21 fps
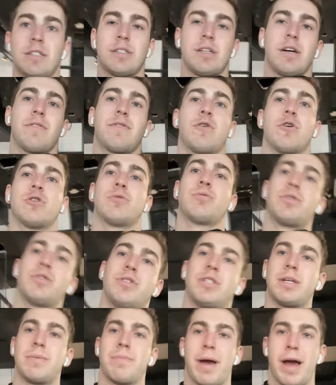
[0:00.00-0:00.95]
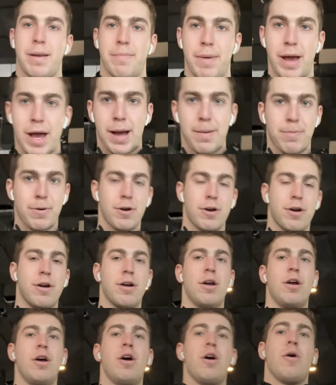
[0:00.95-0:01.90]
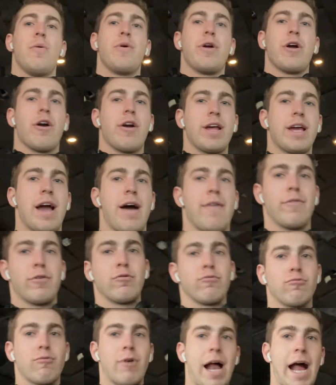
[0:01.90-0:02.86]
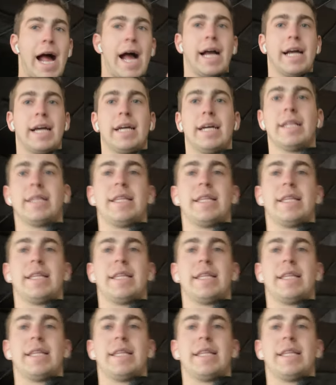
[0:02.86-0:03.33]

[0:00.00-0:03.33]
Of course, we're using Mad Mapper. We already have a rack